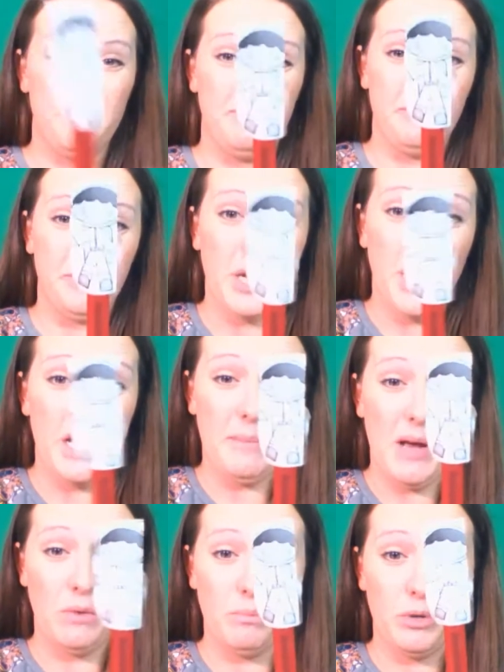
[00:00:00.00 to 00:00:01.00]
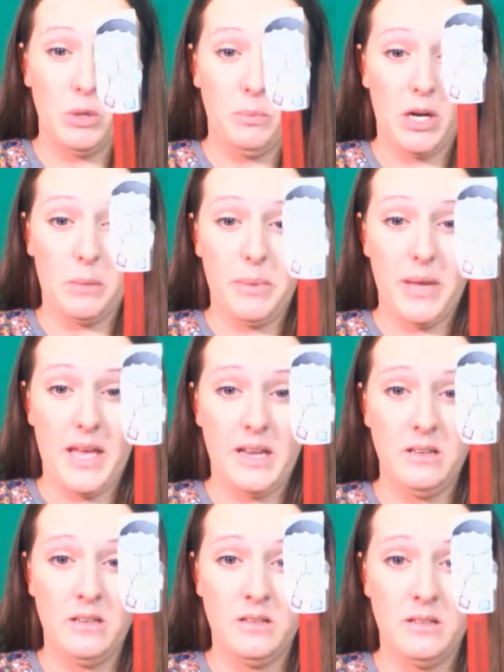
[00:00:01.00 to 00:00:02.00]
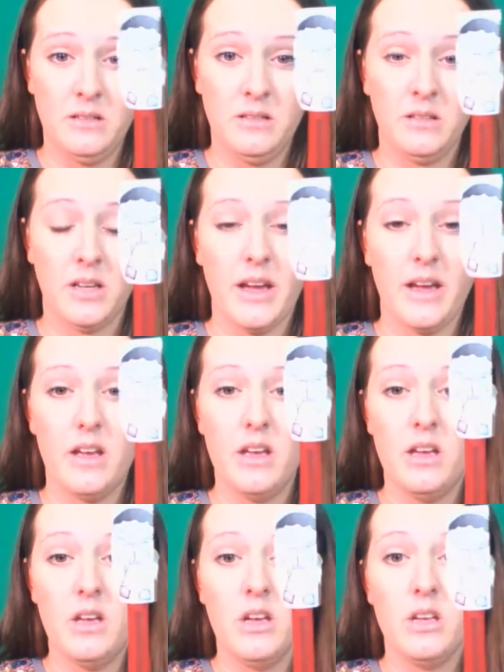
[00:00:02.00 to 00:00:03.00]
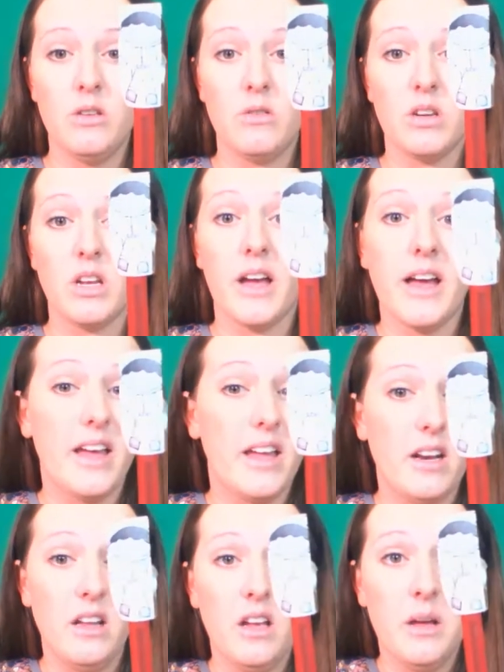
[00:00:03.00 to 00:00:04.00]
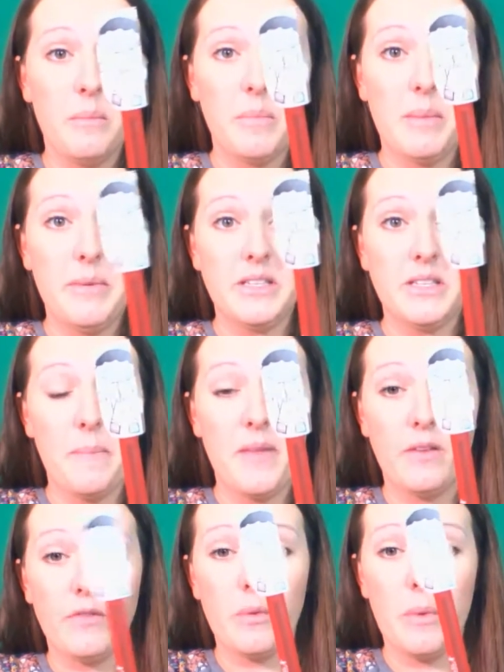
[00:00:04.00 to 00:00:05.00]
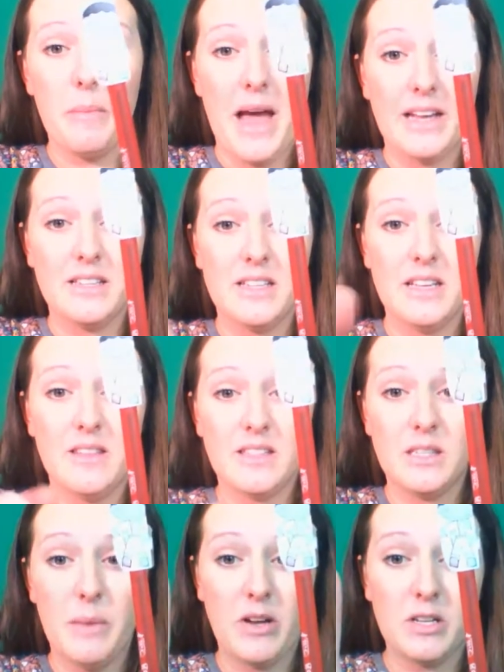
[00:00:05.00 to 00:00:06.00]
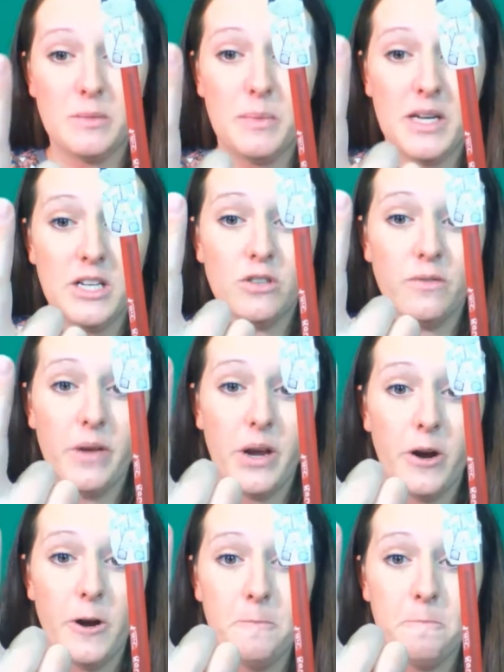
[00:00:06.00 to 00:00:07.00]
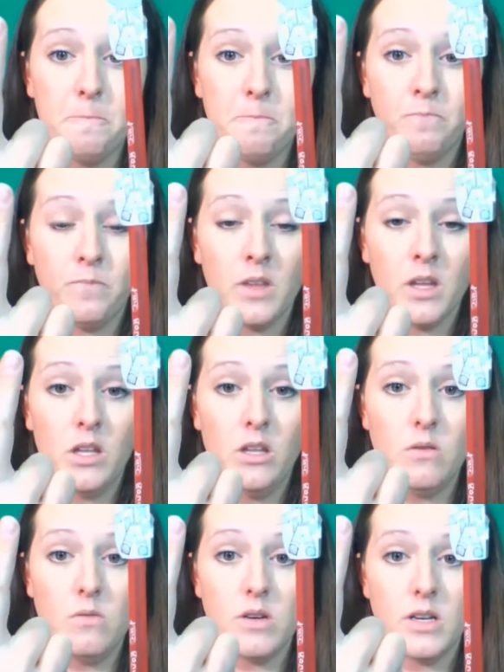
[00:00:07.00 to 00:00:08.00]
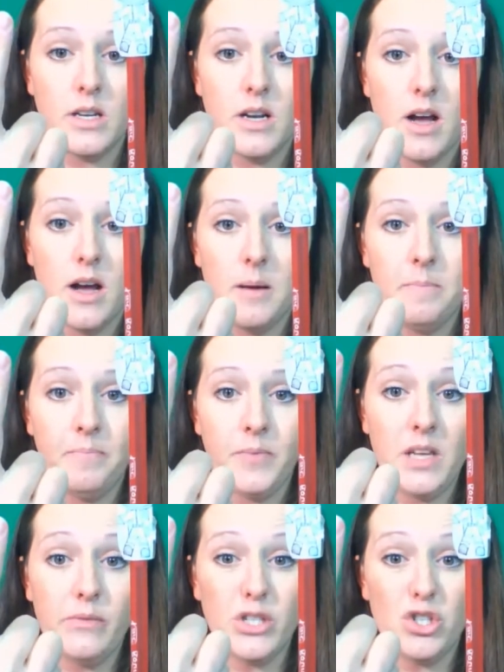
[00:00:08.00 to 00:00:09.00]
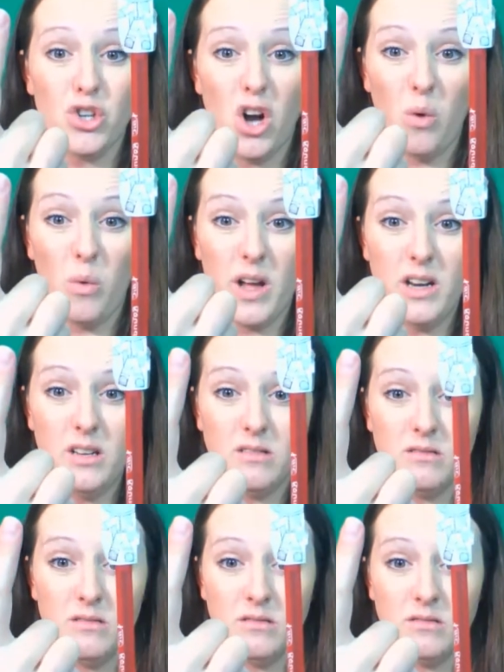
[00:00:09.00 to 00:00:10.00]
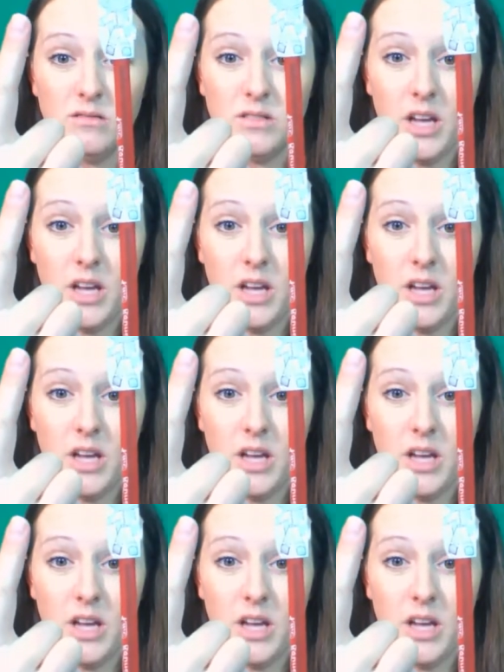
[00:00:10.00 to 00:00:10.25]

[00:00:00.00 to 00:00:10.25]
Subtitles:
just cut him out and put him on a pen. Okay, you could cut maybe something from a magazine that's about as big as your finger. You could even draw one.